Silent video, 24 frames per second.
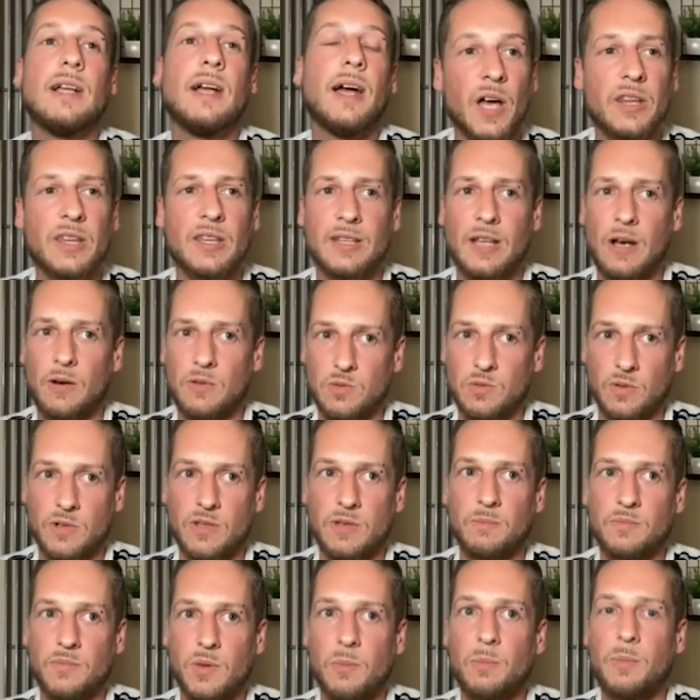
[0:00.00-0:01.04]
I think that was one
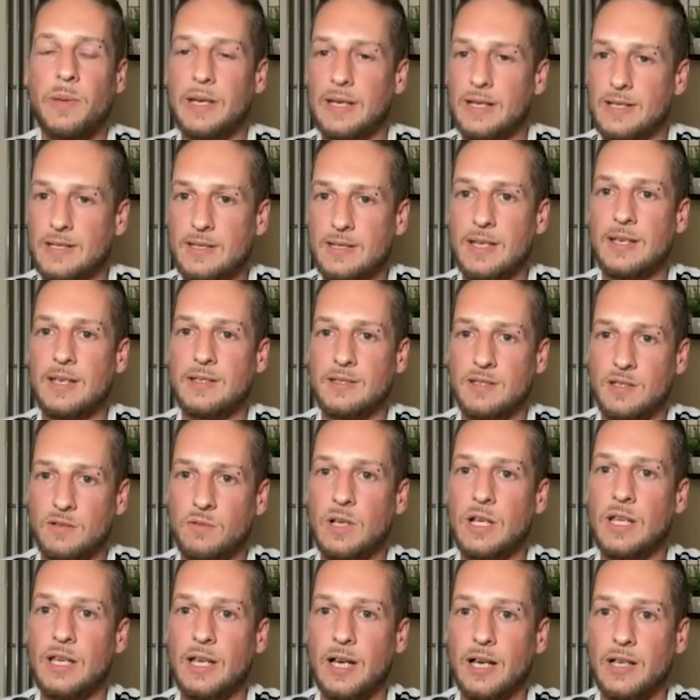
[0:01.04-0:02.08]
of the, the biggest things that
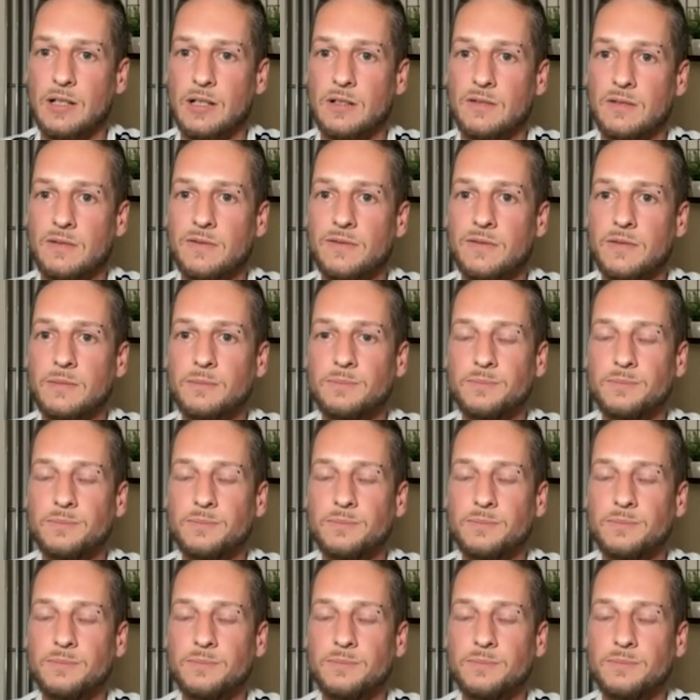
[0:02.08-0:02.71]
really kind of